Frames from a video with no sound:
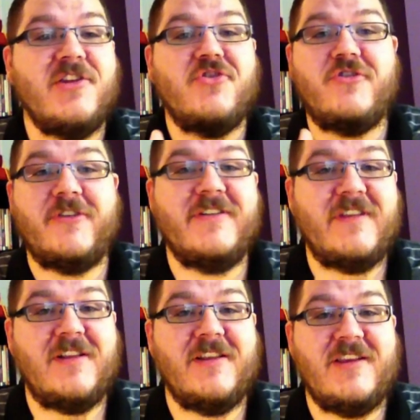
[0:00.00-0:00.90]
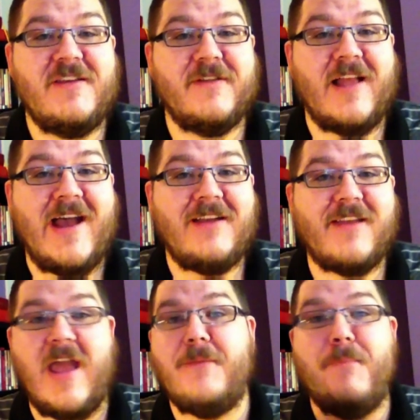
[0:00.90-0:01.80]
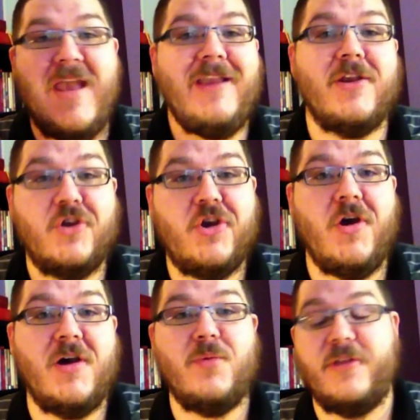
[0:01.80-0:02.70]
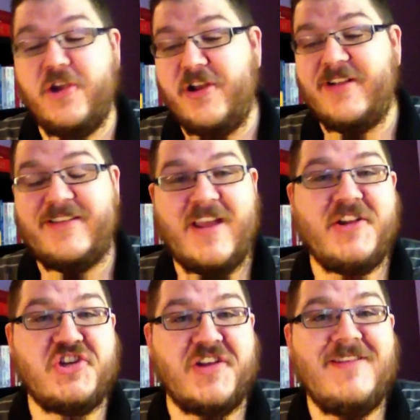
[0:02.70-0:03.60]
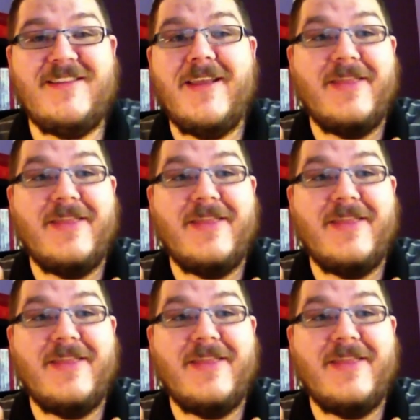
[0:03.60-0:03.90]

intrinsically evil act and make it good with good intentions.